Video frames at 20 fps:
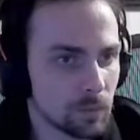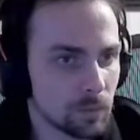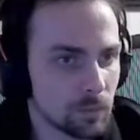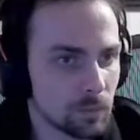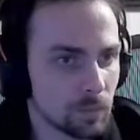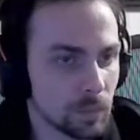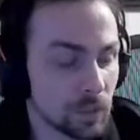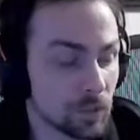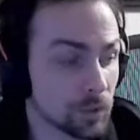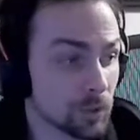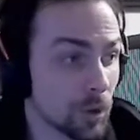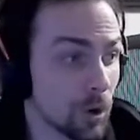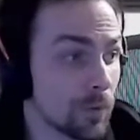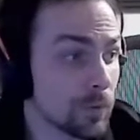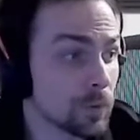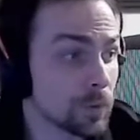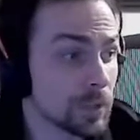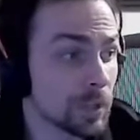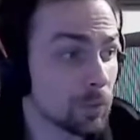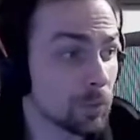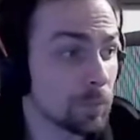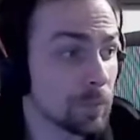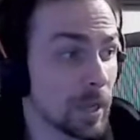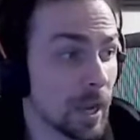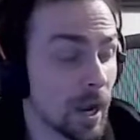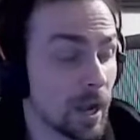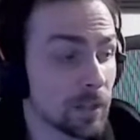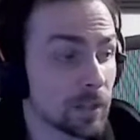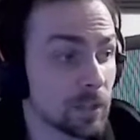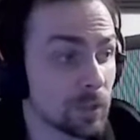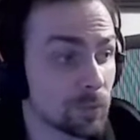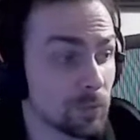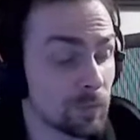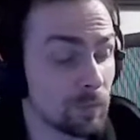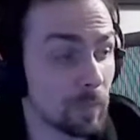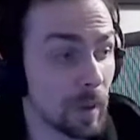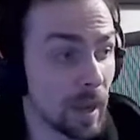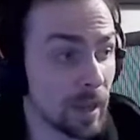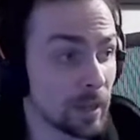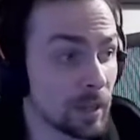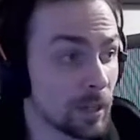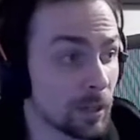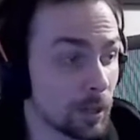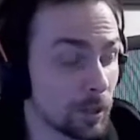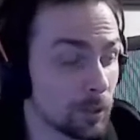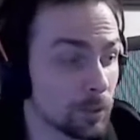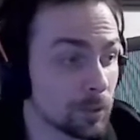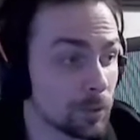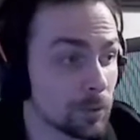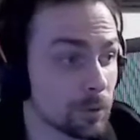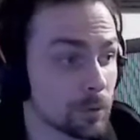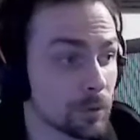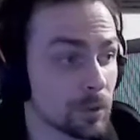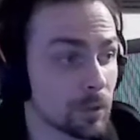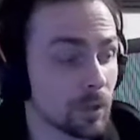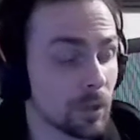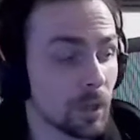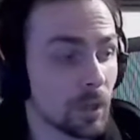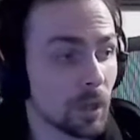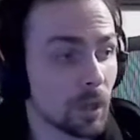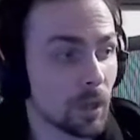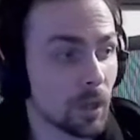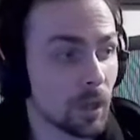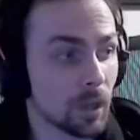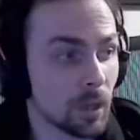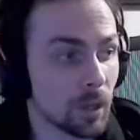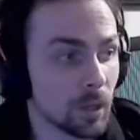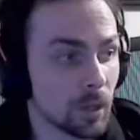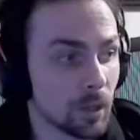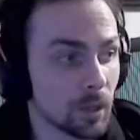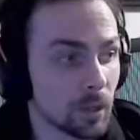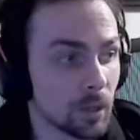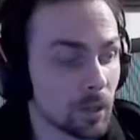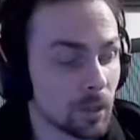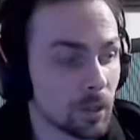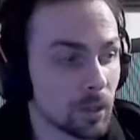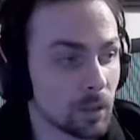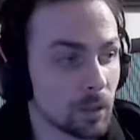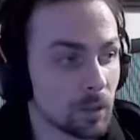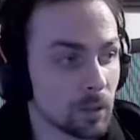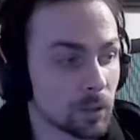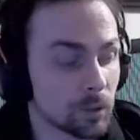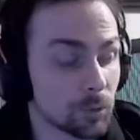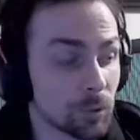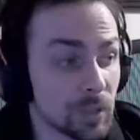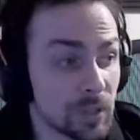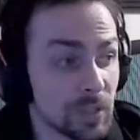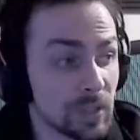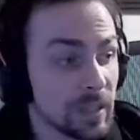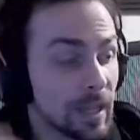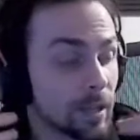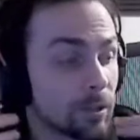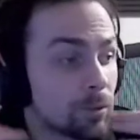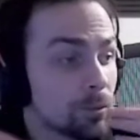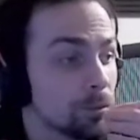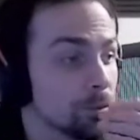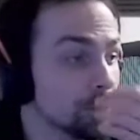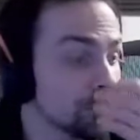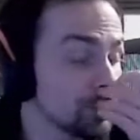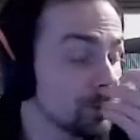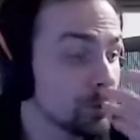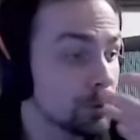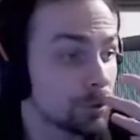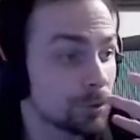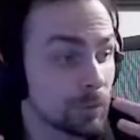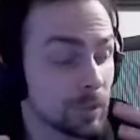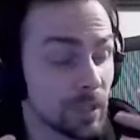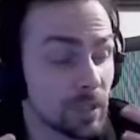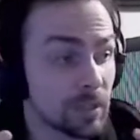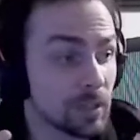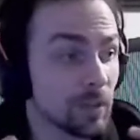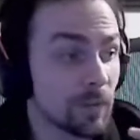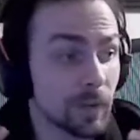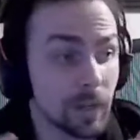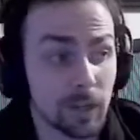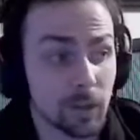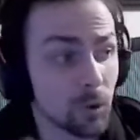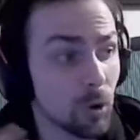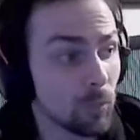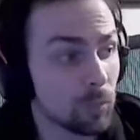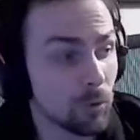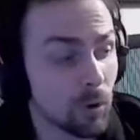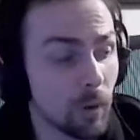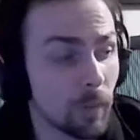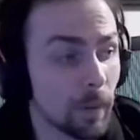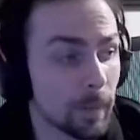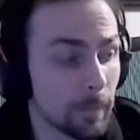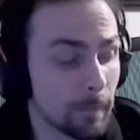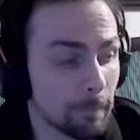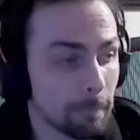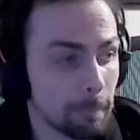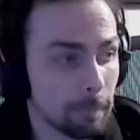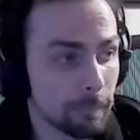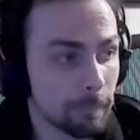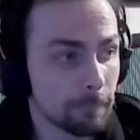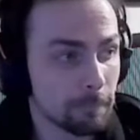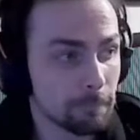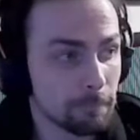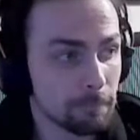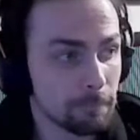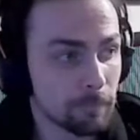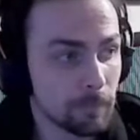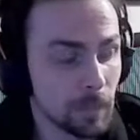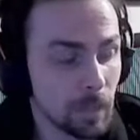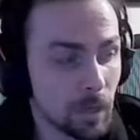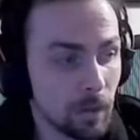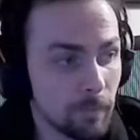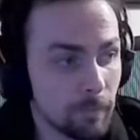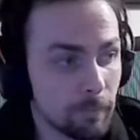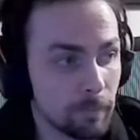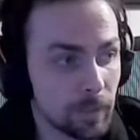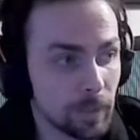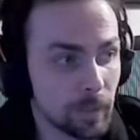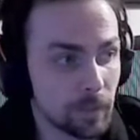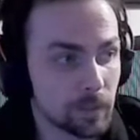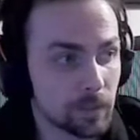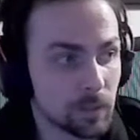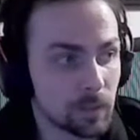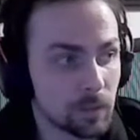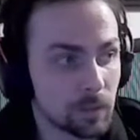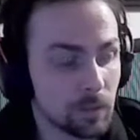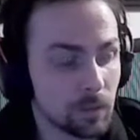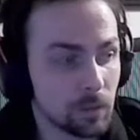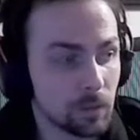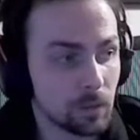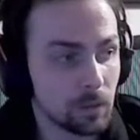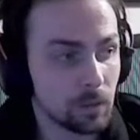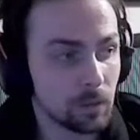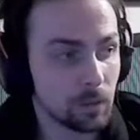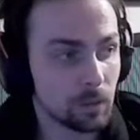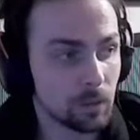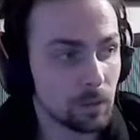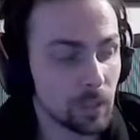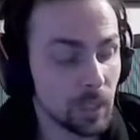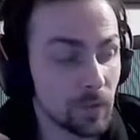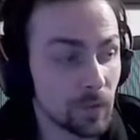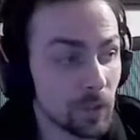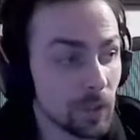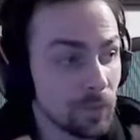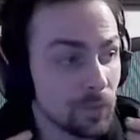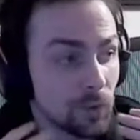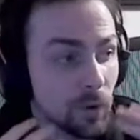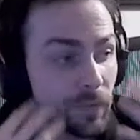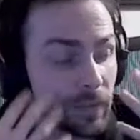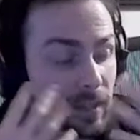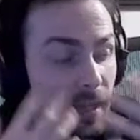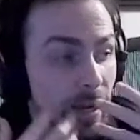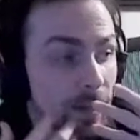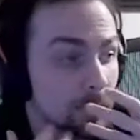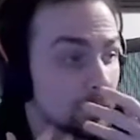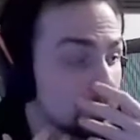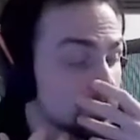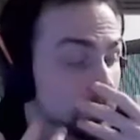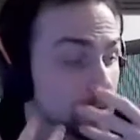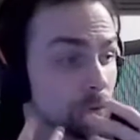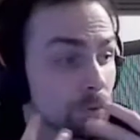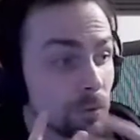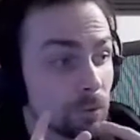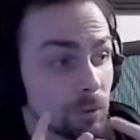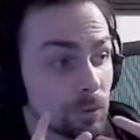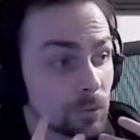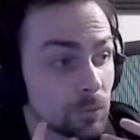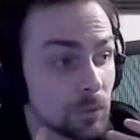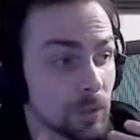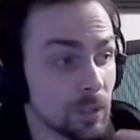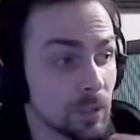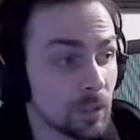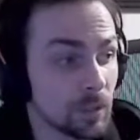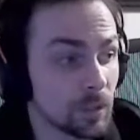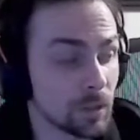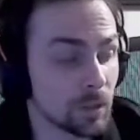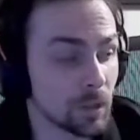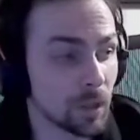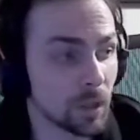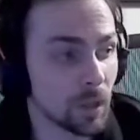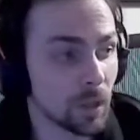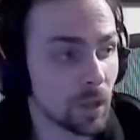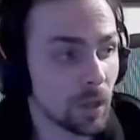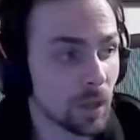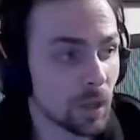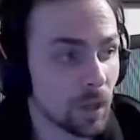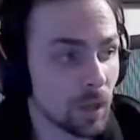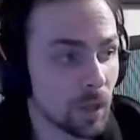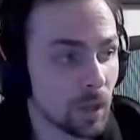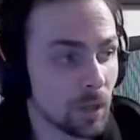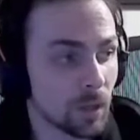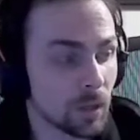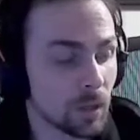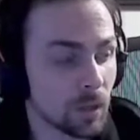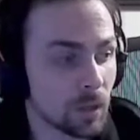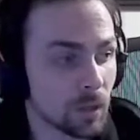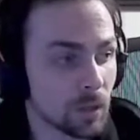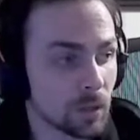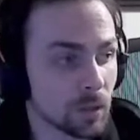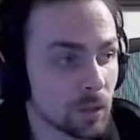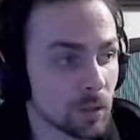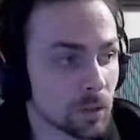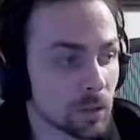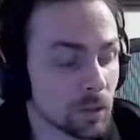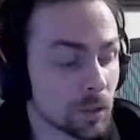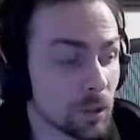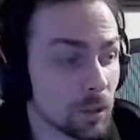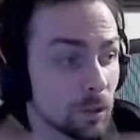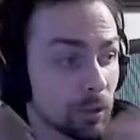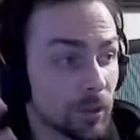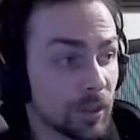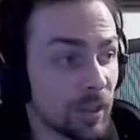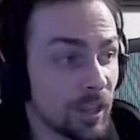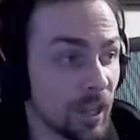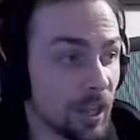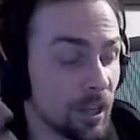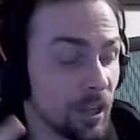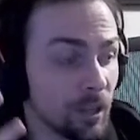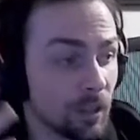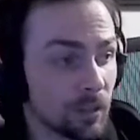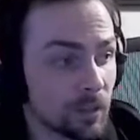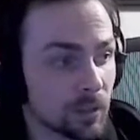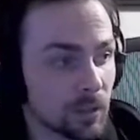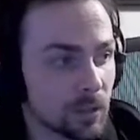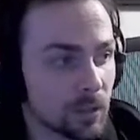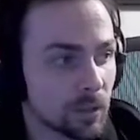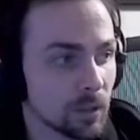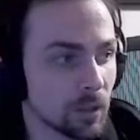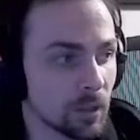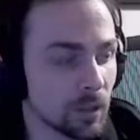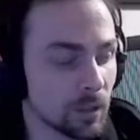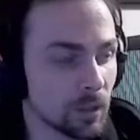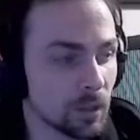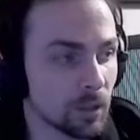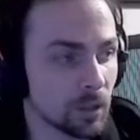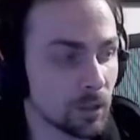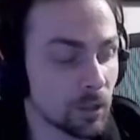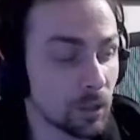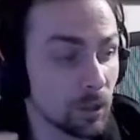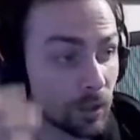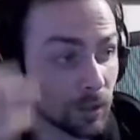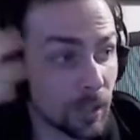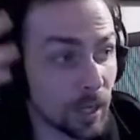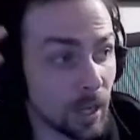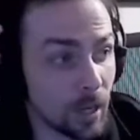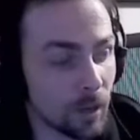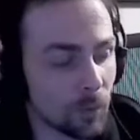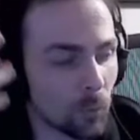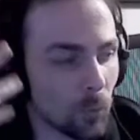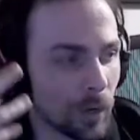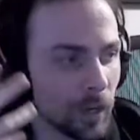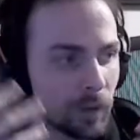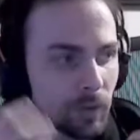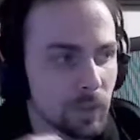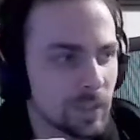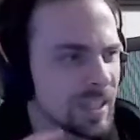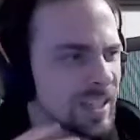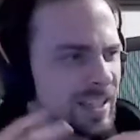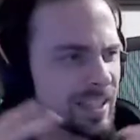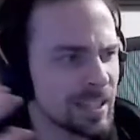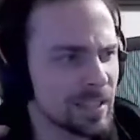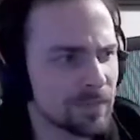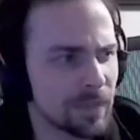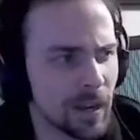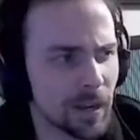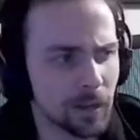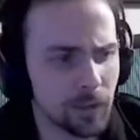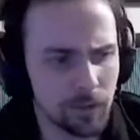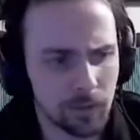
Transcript: Because of course there will be artists with baggy clothes, crazy tattoos, nose ring and stuff like that. No problem. But even if you have tattoos, nose ring, colored nails, colored hair, whatever, this is fine.